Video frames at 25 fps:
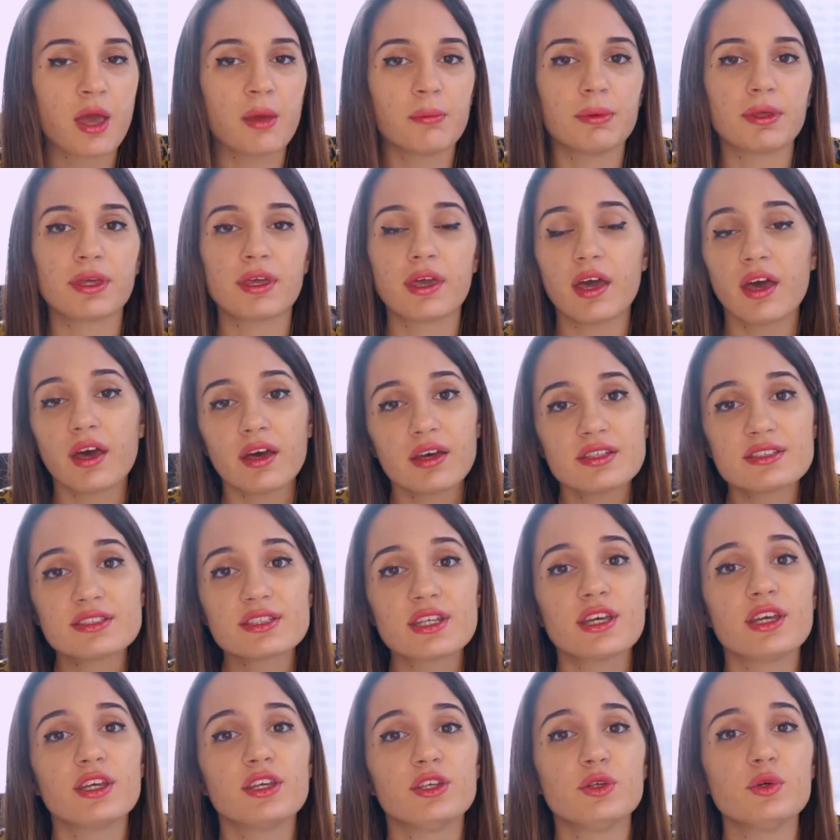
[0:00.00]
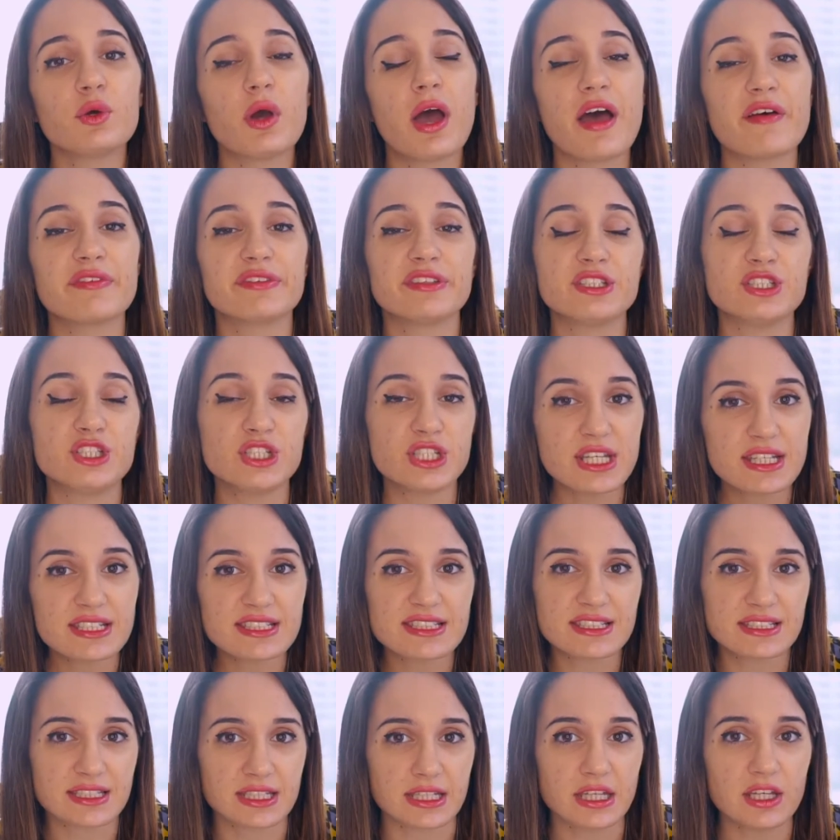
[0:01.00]
because you have the
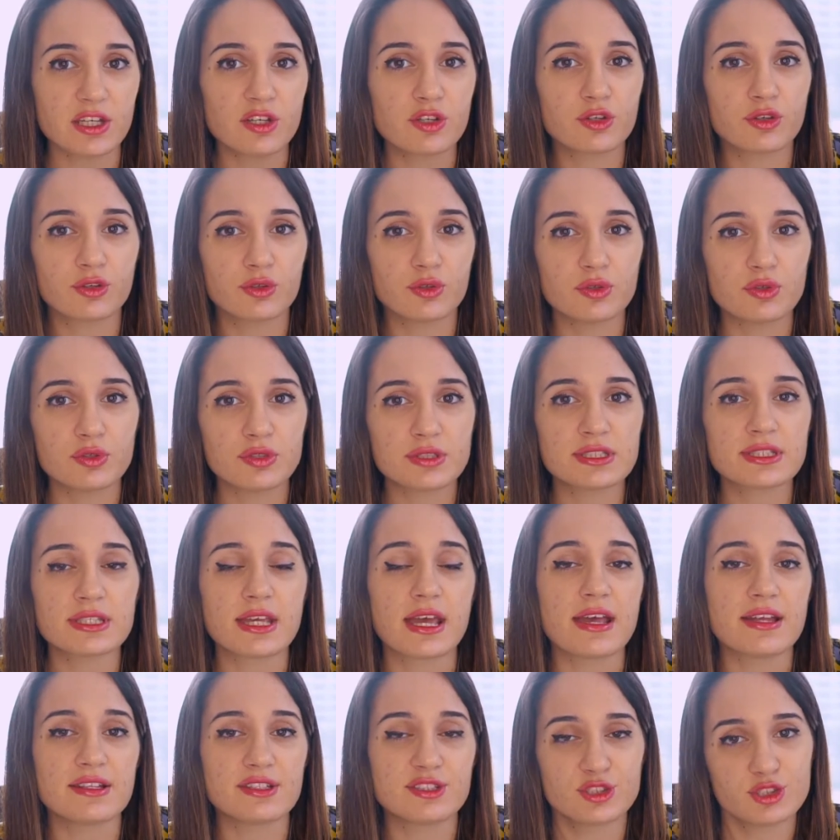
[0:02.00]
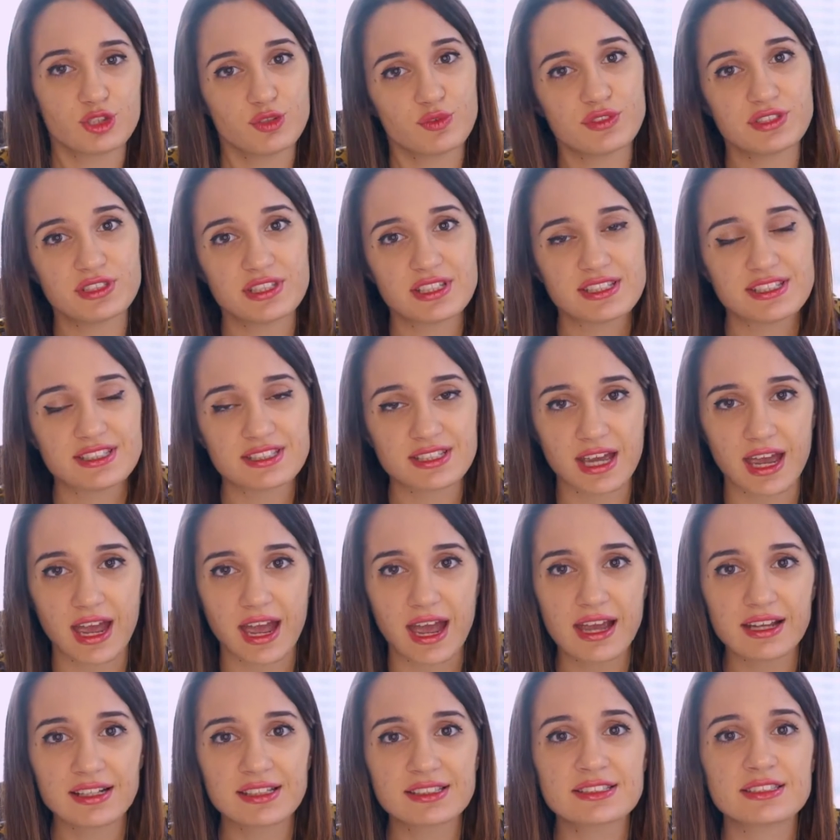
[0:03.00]
GST, goods and services
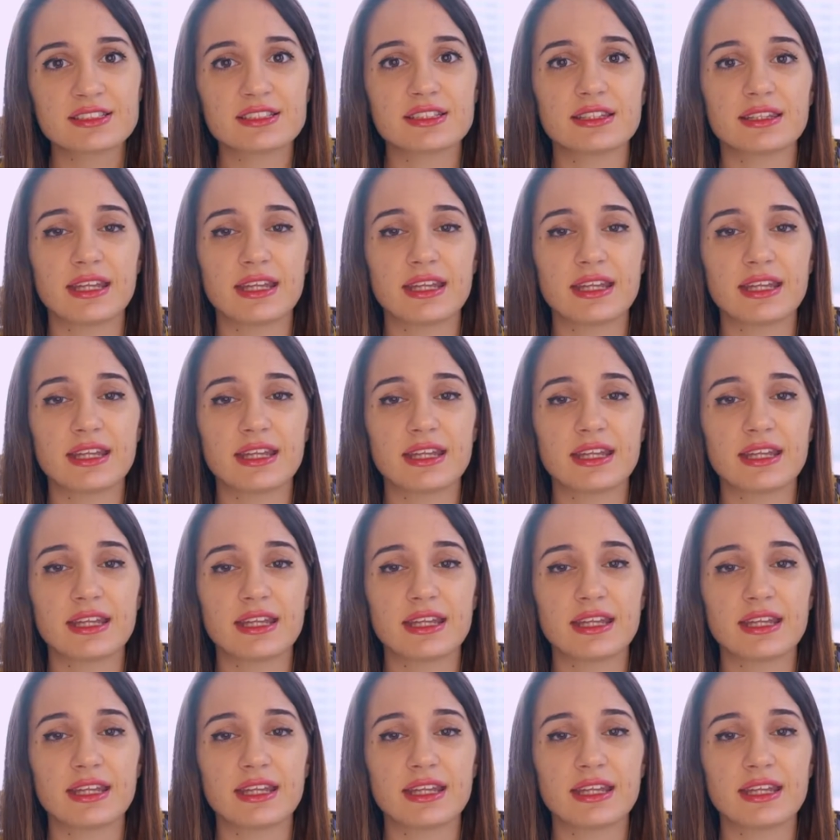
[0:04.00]
tax,